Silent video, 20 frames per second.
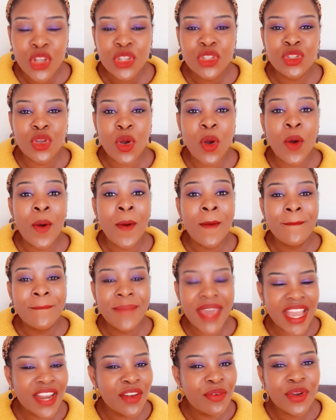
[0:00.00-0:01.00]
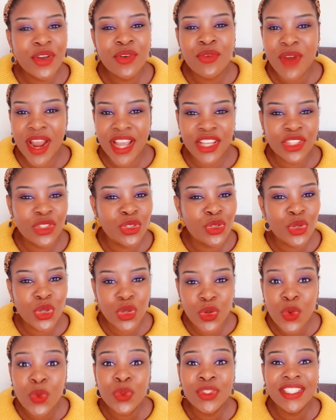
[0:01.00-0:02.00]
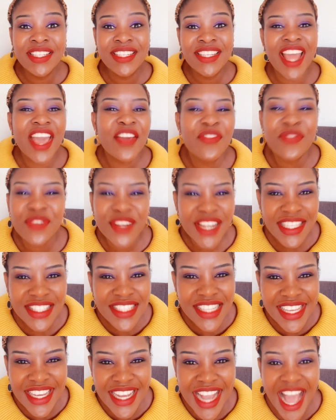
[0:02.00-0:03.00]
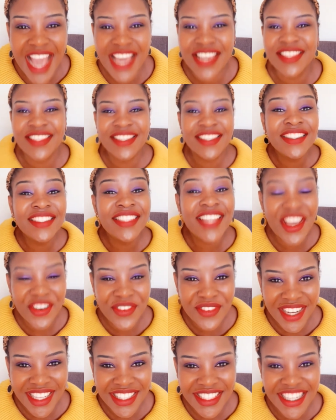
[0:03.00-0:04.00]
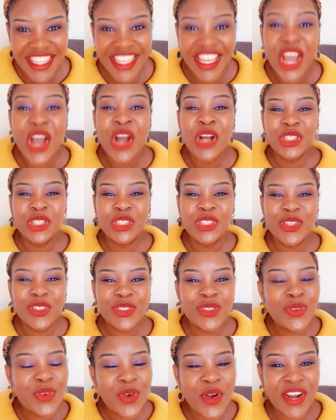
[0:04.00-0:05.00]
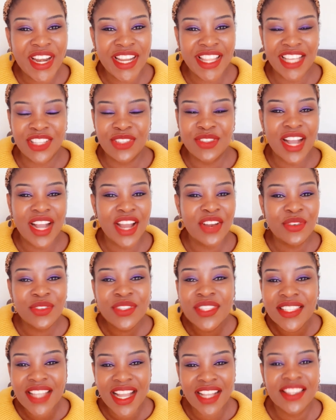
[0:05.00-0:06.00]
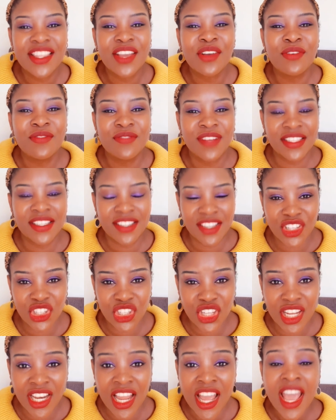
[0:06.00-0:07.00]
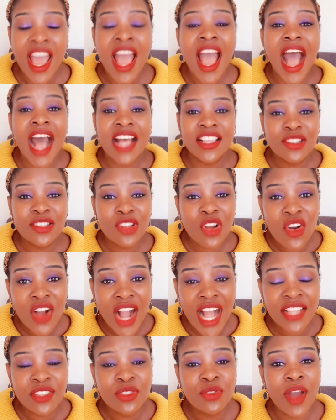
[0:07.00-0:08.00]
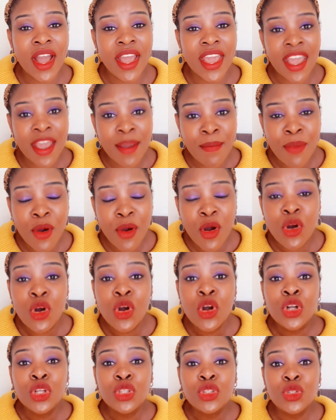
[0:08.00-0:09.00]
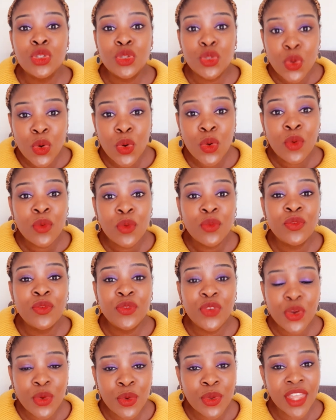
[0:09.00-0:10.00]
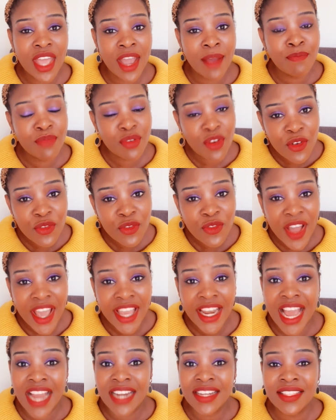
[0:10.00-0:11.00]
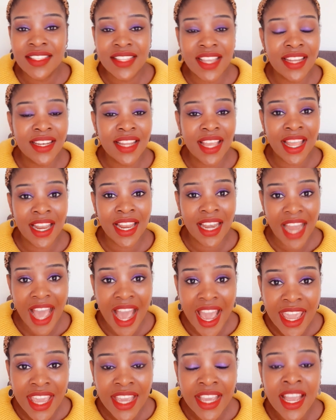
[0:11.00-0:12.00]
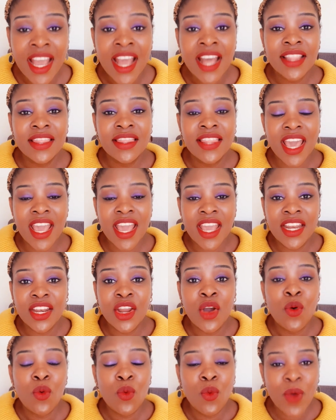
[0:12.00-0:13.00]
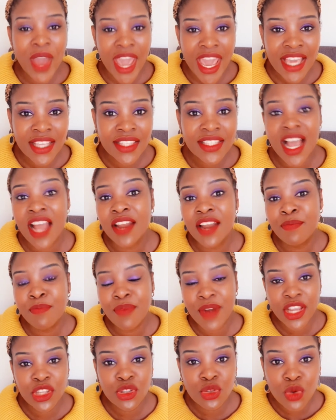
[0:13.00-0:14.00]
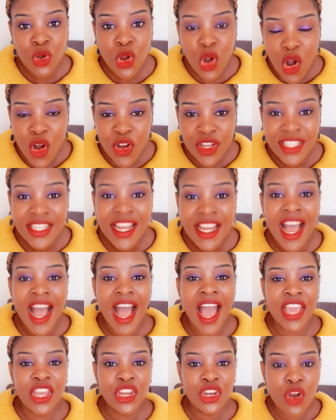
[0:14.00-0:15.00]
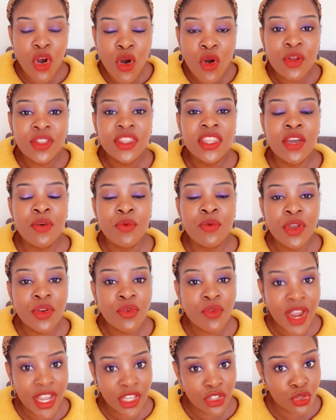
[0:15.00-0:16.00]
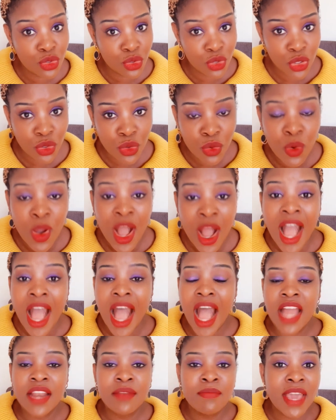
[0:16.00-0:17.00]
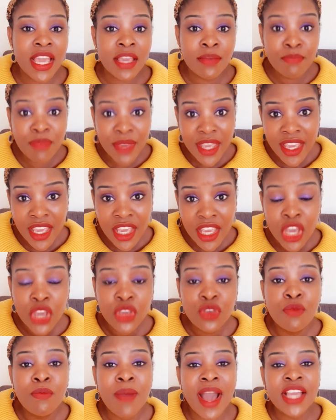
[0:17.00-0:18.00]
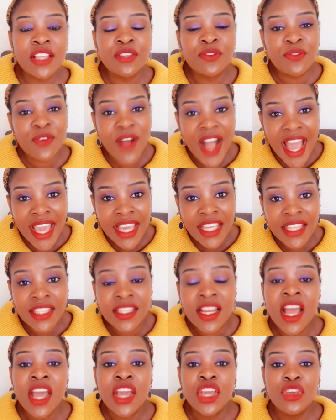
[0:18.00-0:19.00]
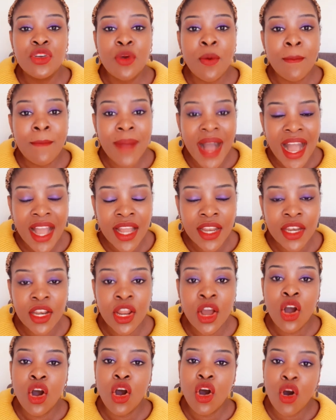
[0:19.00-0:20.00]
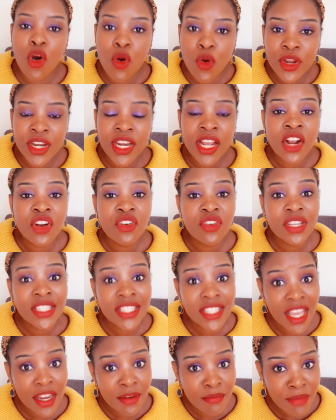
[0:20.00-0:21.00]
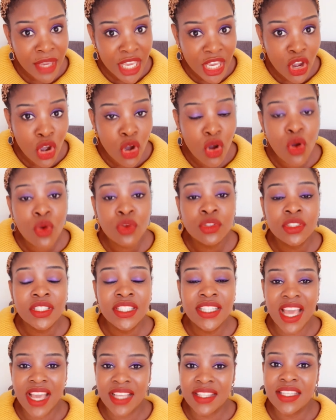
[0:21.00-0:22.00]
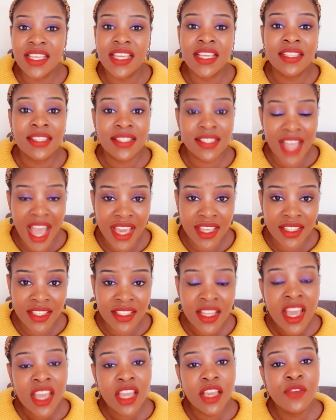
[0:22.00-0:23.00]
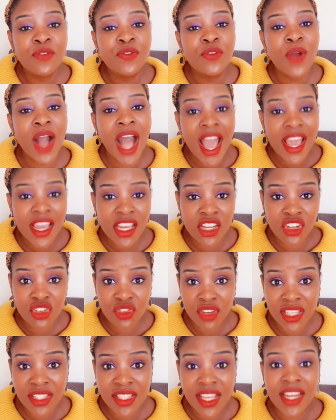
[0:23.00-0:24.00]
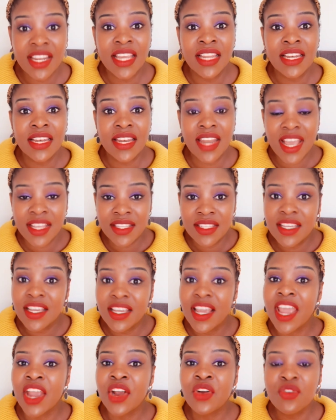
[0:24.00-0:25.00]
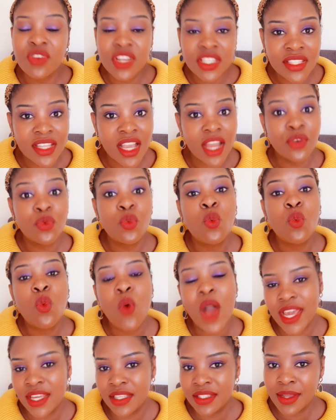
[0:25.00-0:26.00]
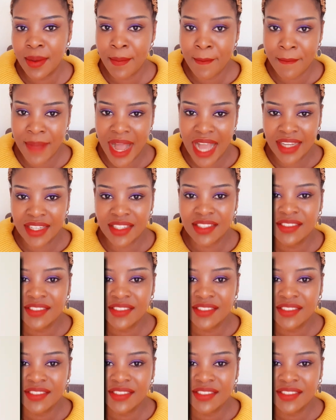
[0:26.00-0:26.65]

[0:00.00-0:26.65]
So men will write to you, definitely, guys, definitely. Don't worry that you cannot start the conversation. As long as you are able to view their profile and send a like, then wait and pray to God. I know they will write to you, and maybe you might find your man on Christian Mingle dating site if you are interested in dating a Christian white man.